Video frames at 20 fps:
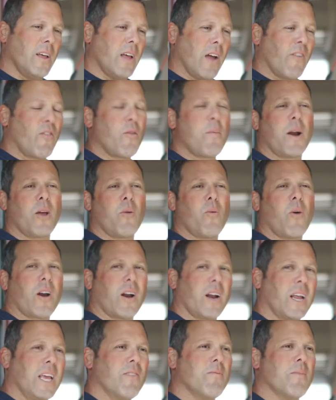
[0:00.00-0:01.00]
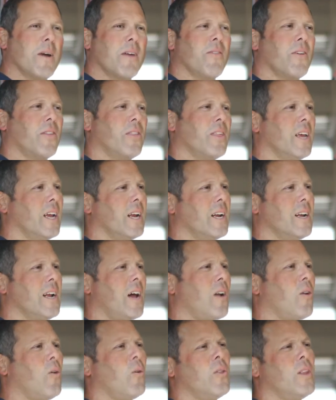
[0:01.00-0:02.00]
everybody wanted to give them everything.
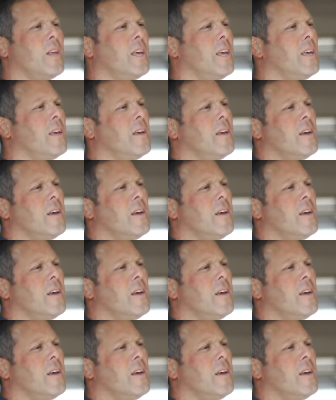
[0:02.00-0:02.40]
Not only